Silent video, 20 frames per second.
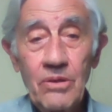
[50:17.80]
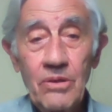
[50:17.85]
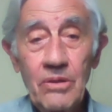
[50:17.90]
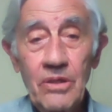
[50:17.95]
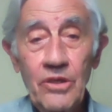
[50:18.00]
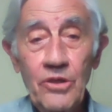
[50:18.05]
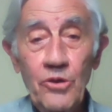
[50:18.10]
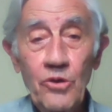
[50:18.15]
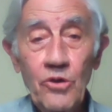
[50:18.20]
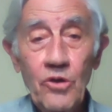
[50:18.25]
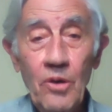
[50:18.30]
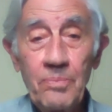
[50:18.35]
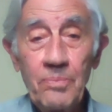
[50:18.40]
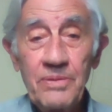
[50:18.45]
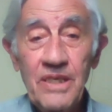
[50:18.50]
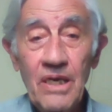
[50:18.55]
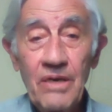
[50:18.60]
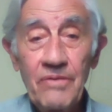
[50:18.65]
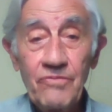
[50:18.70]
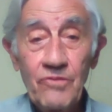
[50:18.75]
in Europe,
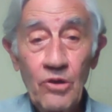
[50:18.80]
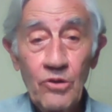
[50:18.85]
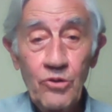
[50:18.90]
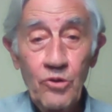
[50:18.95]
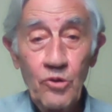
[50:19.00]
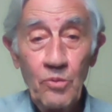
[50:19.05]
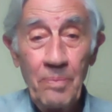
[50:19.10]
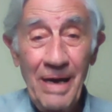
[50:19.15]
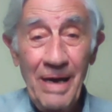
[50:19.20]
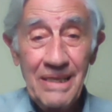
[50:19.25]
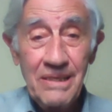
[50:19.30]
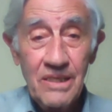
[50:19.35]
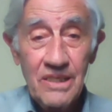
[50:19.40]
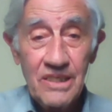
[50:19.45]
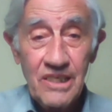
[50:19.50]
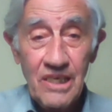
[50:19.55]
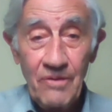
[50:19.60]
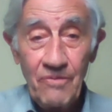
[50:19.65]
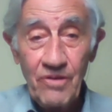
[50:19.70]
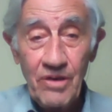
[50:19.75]
they've got two
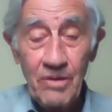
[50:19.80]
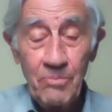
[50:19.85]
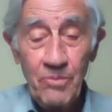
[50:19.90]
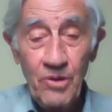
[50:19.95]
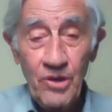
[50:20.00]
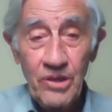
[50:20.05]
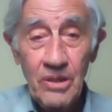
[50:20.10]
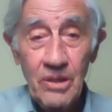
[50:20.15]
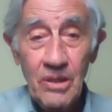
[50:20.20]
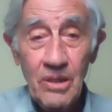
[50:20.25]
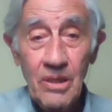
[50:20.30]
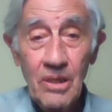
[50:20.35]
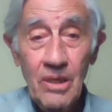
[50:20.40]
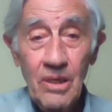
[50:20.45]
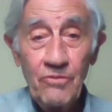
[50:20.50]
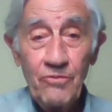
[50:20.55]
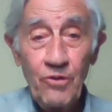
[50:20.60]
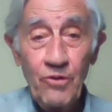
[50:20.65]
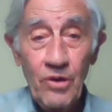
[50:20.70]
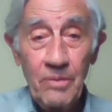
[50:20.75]
buttons, everybody,
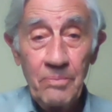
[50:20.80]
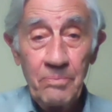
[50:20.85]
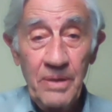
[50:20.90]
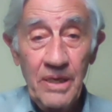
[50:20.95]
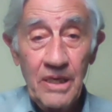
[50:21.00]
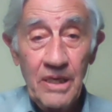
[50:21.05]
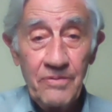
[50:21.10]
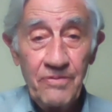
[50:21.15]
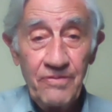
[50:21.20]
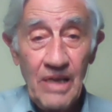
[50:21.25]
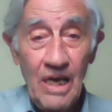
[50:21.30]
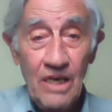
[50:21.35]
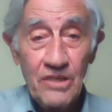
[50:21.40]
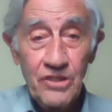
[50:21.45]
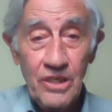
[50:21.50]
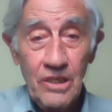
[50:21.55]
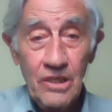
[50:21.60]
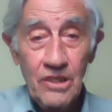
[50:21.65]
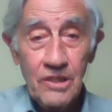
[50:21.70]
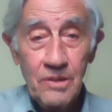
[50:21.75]
for a big
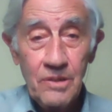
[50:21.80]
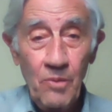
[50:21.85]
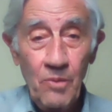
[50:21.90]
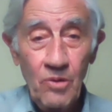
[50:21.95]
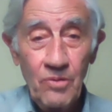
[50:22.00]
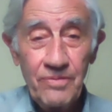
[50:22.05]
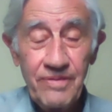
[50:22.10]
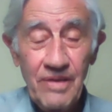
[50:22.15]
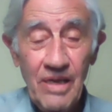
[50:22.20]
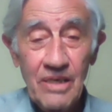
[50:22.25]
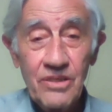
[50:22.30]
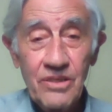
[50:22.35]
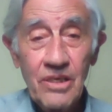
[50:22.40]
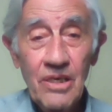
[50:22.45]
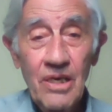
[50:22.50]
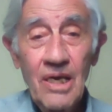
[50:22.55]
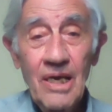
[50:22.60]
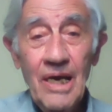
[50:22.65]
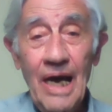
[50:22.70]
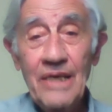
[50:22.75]
flush and a small flush.
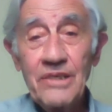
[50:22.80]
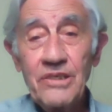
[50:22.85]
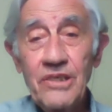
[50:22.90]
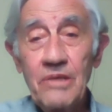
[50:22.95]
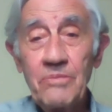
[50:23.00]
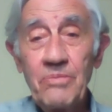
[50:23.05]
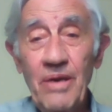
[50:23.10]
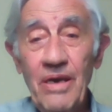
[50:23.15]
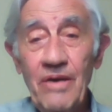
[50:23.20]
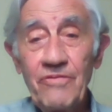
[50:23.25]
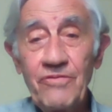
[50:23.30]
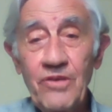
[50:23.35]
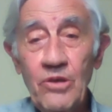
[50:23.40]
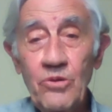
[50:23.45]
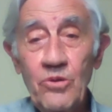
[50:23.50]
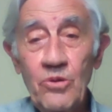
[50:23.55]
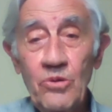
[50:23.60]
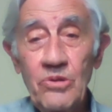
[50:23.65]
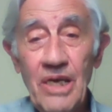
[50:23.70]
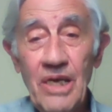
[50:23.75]
I said, we have to
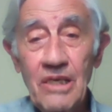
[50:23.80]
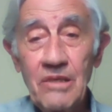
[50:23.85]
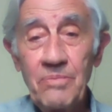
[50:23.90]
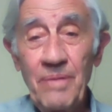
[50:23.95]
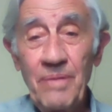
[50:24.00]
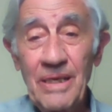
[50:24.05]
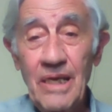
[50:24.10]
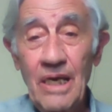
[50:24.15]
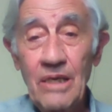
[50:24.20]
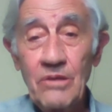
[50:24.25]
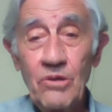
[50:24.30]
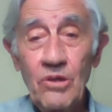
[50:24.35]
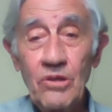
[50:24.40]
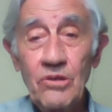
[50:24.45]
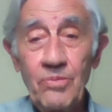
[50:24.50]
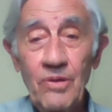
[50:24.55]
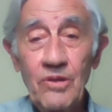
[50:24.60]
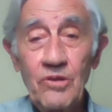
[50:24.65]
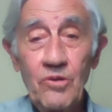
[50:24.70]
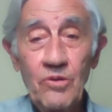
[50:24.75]
do that, but I
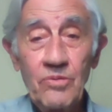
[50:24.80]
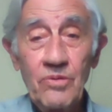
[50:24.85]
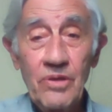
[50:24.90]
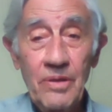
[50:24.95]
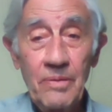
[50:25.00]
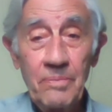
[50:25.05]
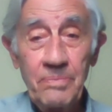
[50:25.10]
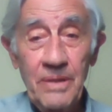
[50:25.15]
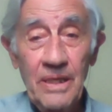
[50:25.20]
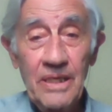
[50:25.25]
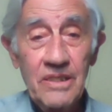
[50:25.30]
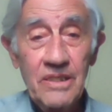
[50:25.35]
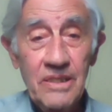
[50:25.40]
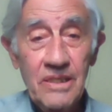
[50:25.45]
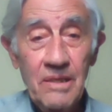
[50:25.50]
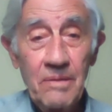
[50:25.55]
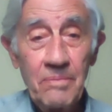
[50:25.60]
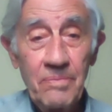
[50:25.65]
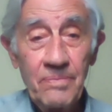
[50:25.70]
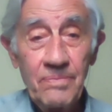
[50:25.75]
don't want to replace
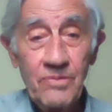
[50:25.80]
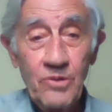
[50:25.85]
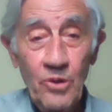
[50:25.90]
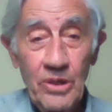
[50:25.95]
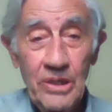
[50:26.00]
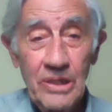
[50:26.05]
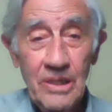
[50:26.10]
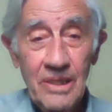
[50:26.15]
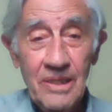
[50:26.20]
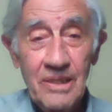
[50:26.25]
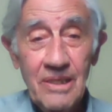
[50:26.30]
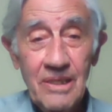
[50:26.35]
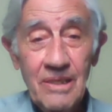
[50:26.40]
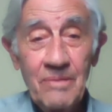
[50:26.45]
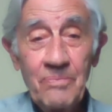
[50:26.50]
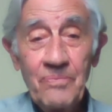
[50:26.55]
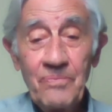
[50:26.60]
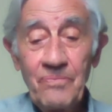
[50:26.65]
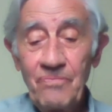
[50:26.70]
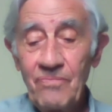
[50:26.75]
the toilet.
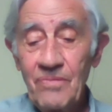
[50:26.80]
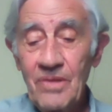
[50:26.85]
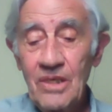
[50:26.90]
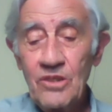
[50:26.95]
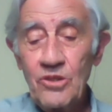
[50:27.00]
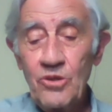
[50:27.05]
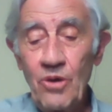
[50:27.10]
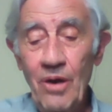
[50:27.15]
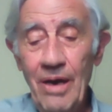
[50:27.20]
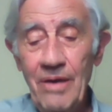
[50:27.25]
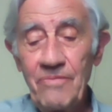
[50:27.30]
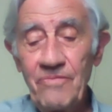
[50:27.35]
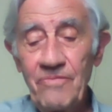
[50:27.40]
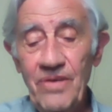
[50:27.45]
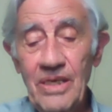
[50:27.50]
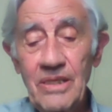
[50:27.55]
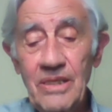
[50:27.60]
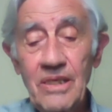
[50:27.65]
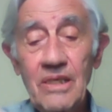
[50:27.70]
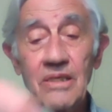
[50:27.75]
So I
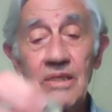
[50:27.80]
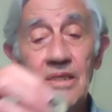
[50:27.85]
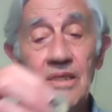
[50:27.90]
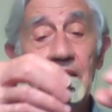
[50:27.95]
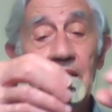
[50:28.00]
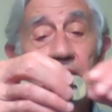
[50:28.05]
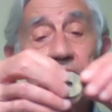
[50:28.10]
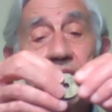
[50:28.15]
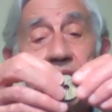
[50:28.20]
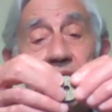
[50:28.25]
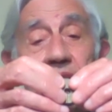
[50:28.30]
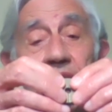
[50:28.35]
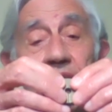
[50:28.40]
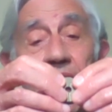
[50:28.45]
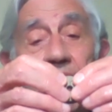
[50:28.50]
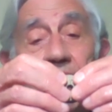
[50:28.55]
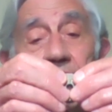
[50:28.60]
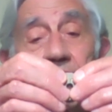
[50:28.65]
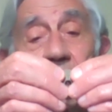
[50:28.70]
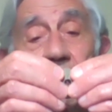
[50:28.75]
invented this and
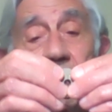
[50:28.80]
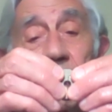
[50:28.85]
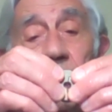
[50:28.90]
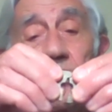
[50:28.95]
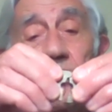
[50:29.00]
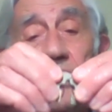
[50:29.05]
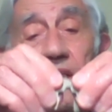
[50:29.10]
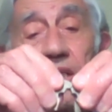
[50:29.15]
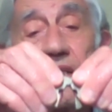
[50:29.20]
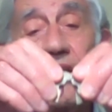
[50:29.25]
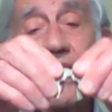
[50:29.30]
I wrote it